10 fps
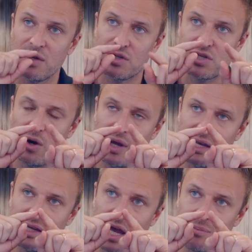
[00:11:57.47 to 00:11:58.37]
so
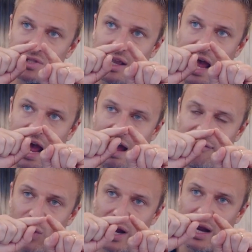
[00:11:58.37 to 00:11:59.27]
it comes
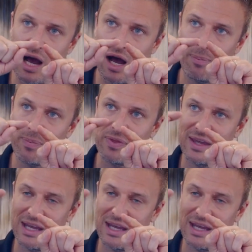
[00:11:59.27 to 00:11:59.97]
halfway up the